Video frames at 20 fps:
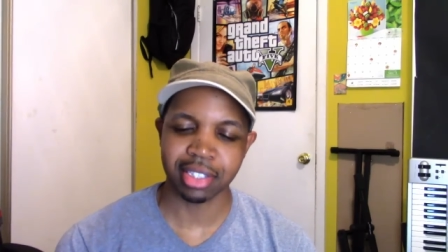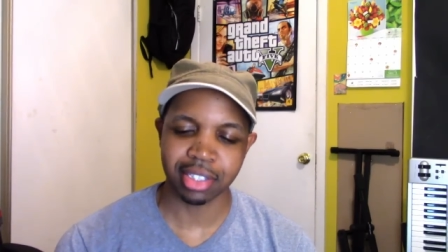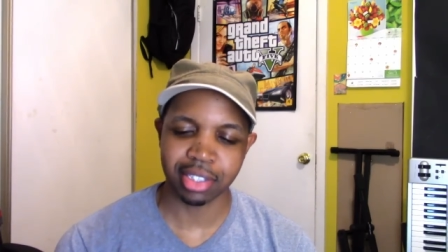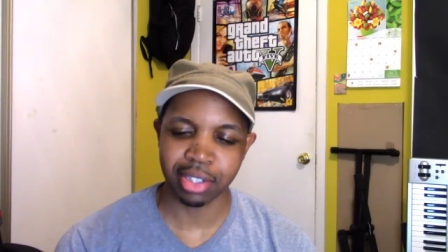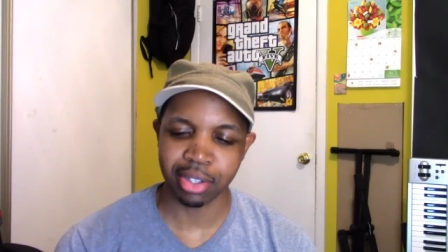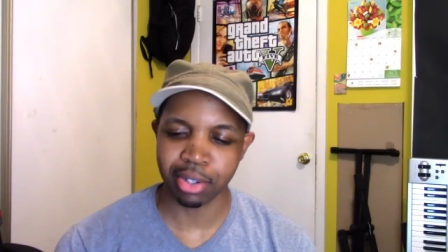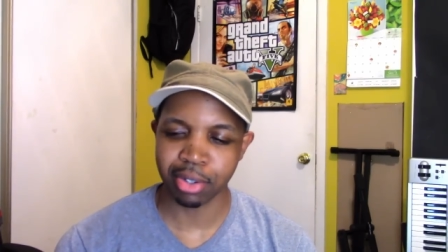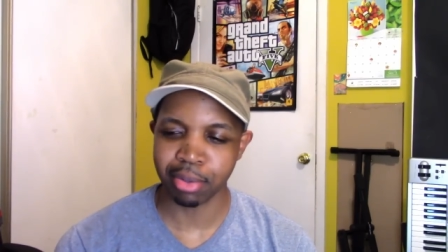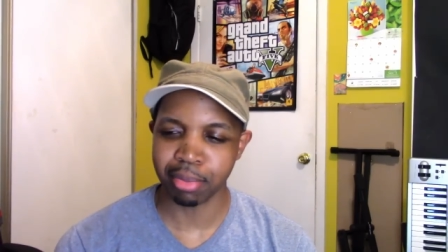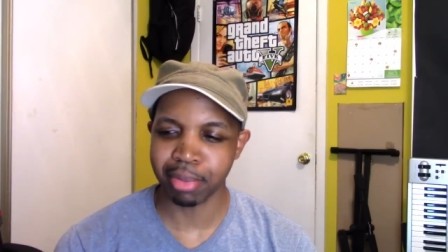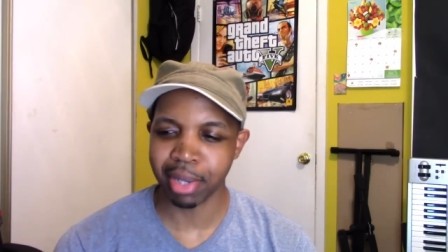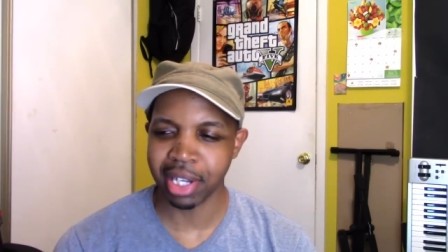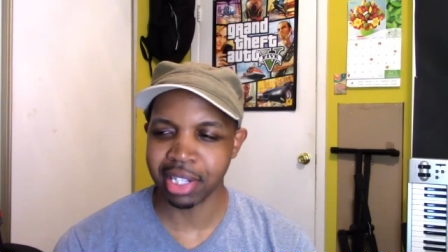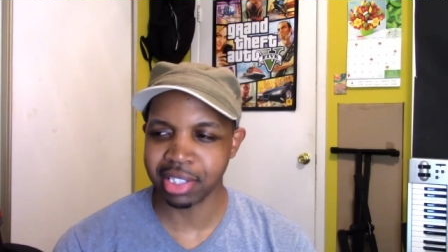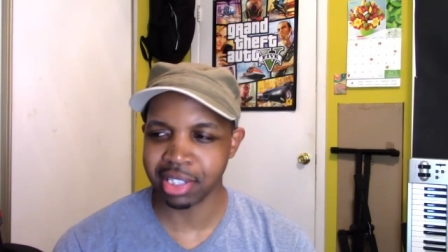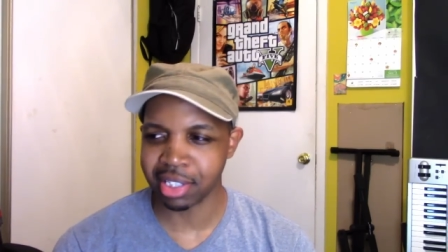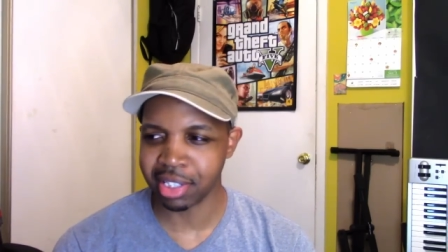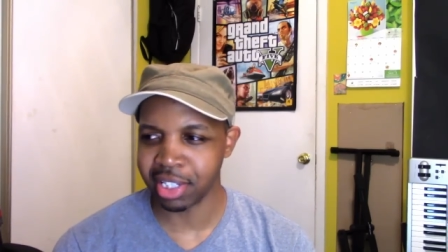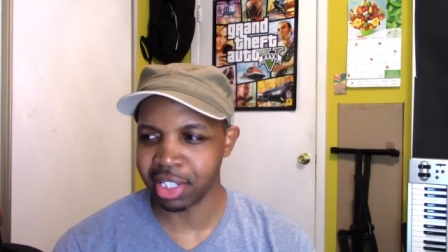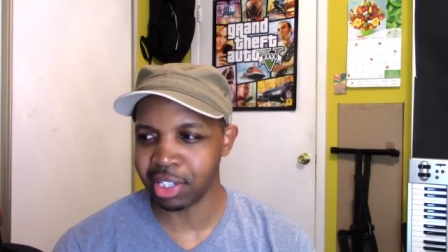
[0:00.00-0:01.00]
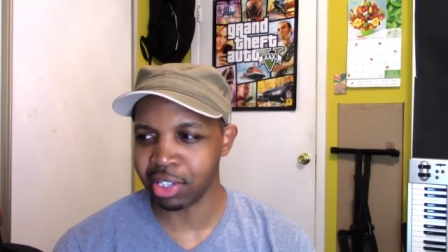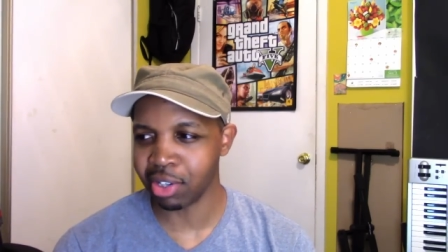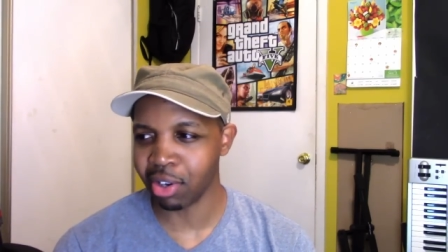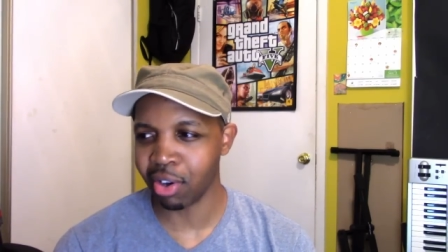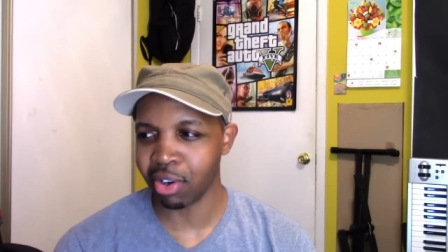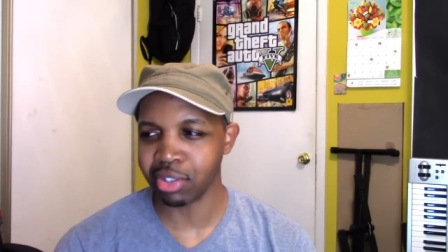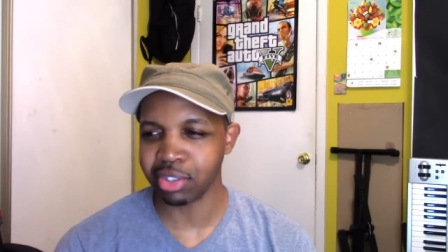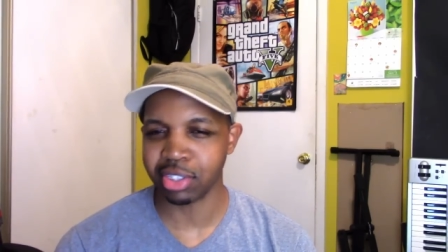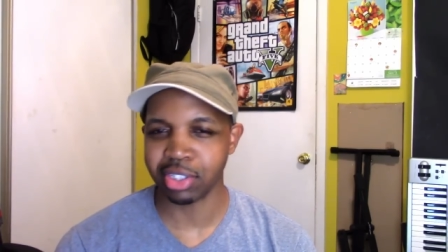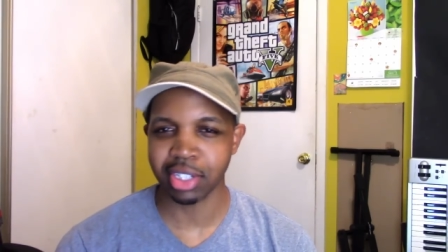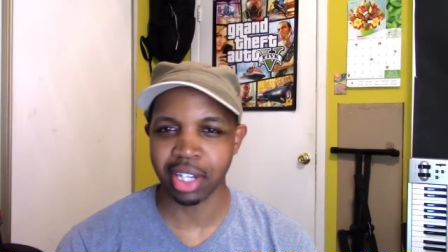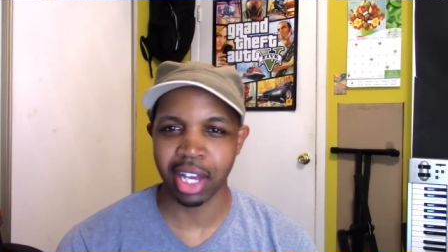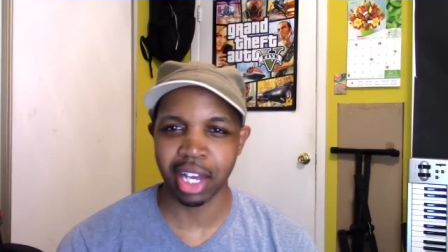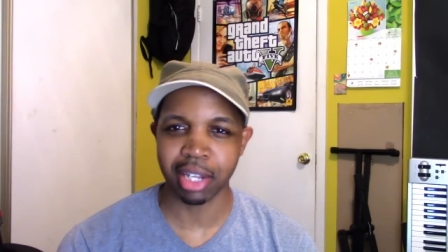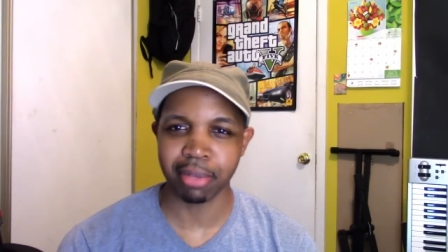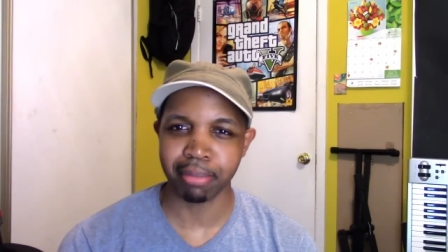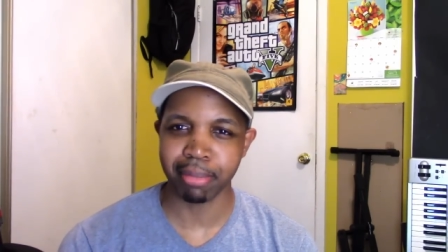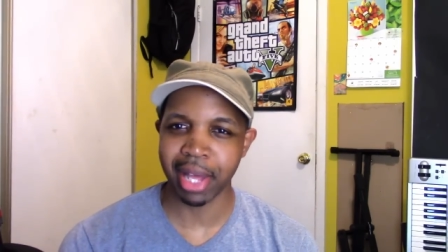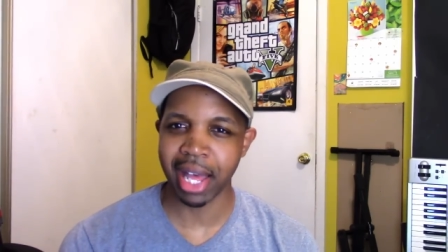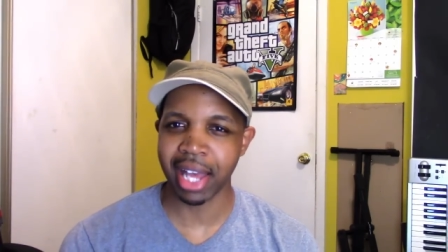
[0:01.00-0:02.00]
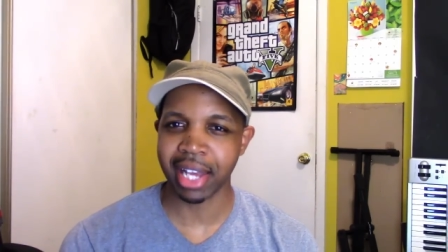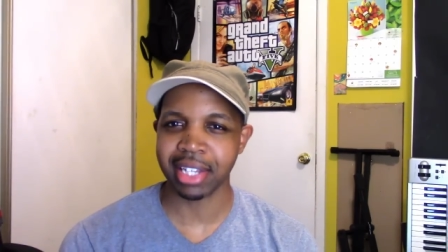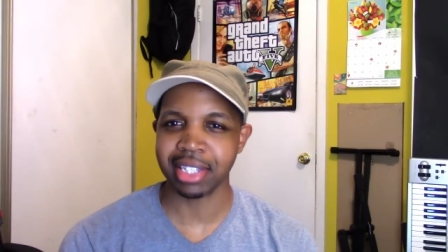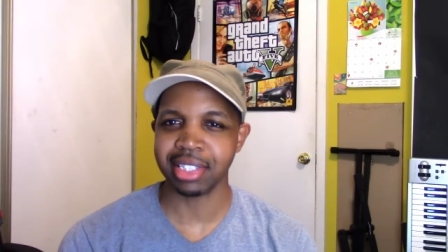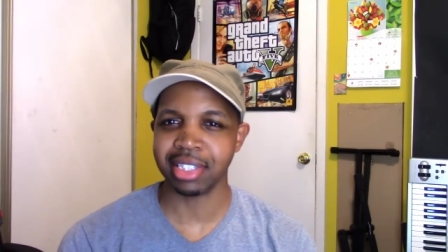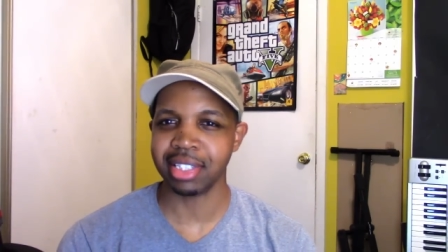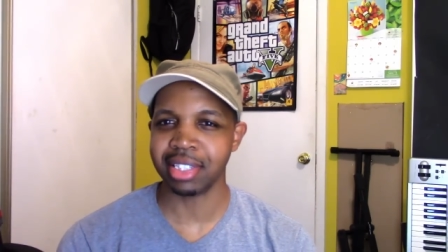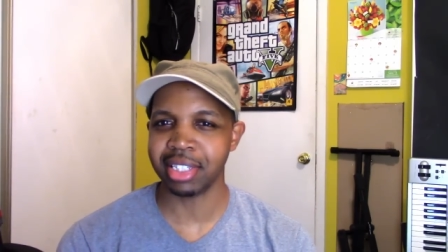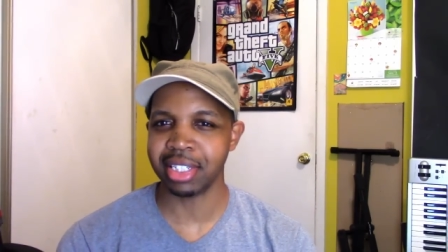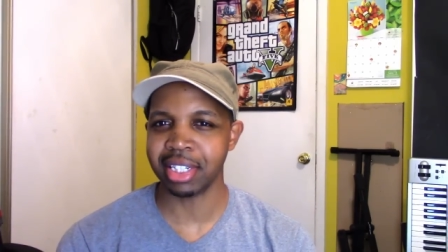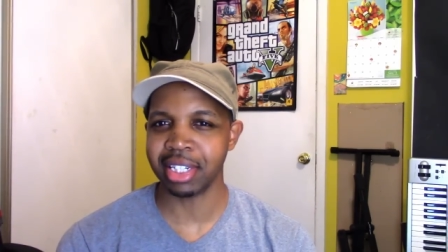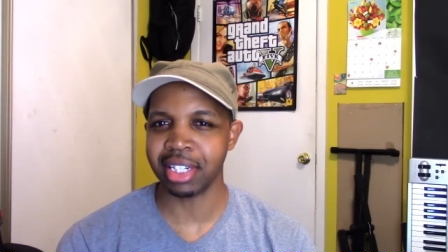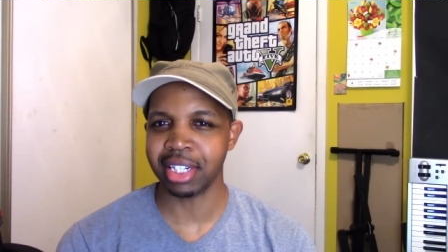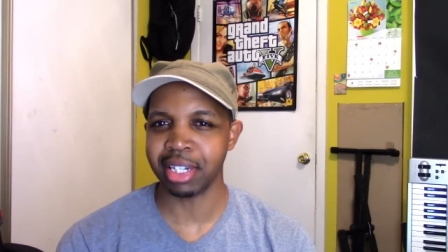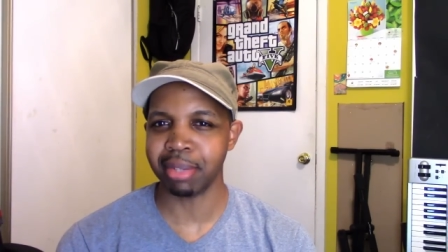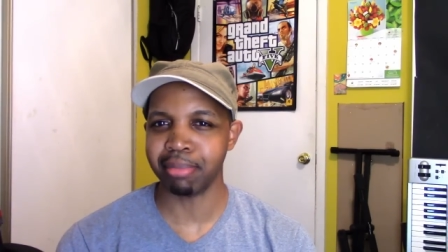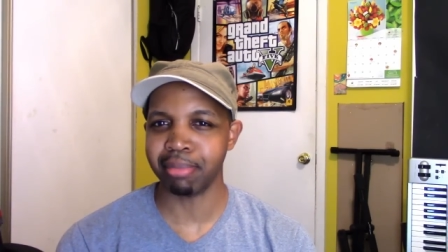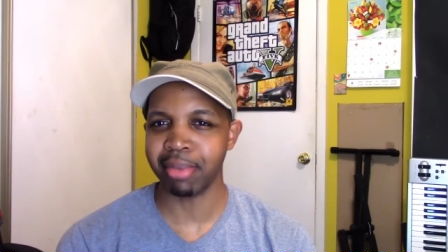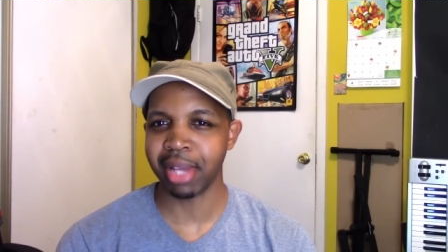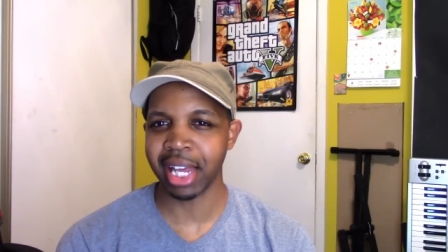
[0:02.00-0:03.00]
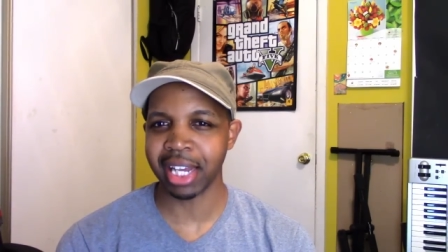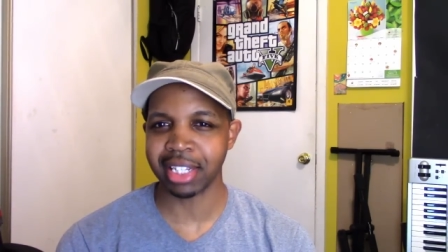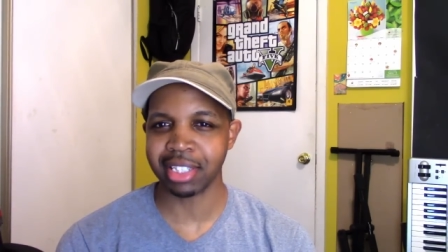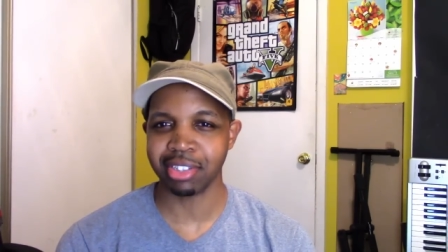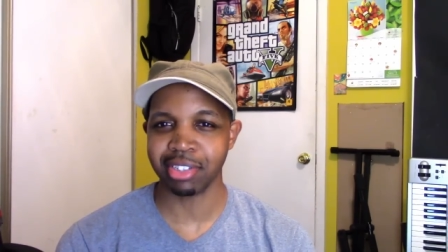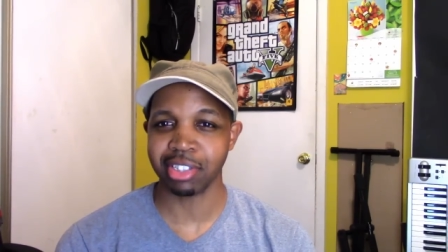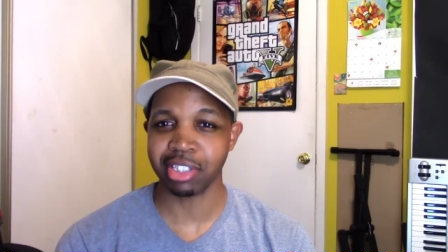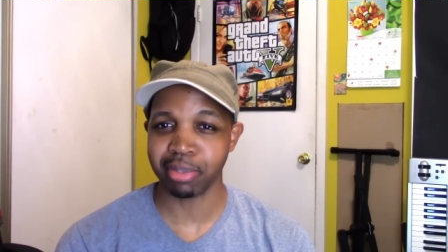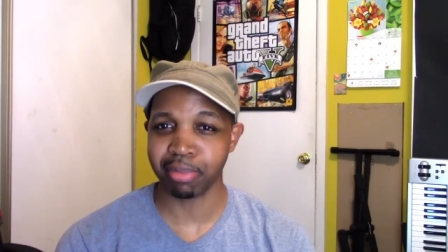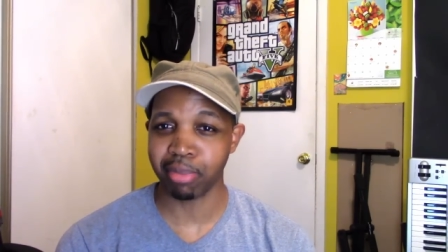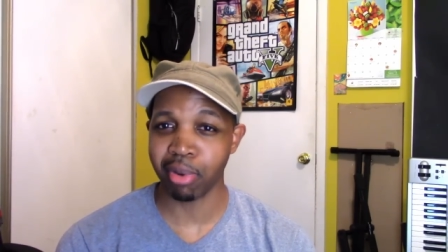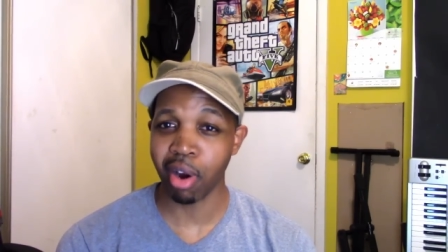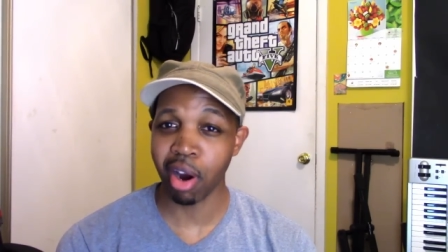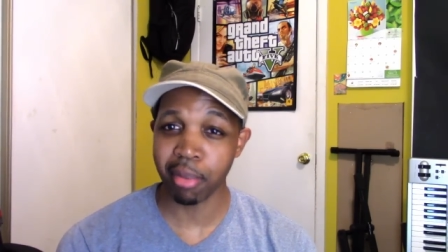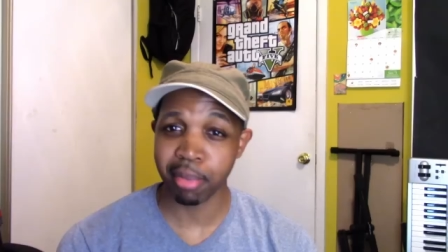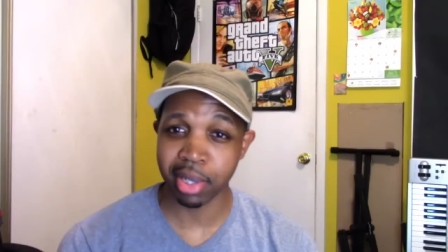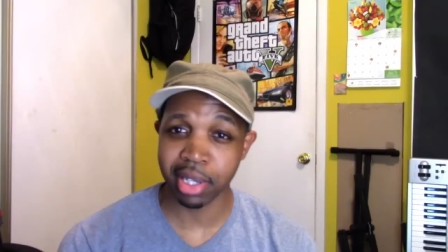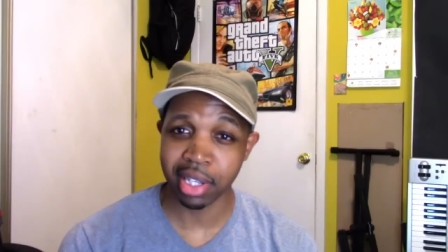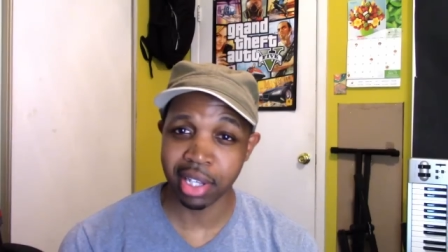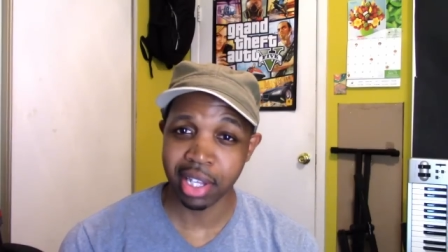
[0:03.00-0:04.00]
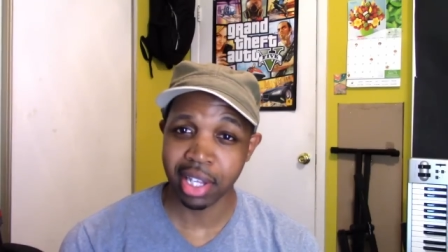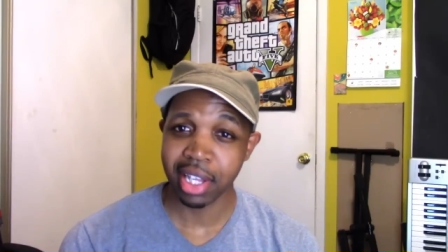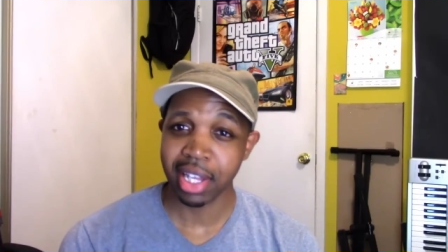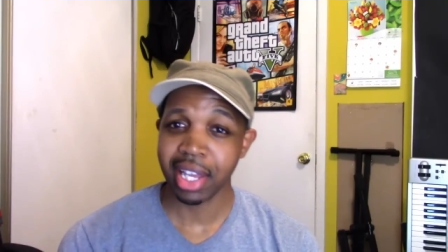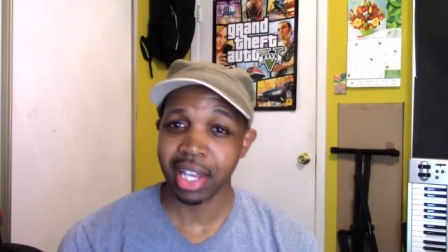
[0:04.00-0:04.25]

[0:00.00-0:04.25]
So basically he calls John back into the uh back into his apartment,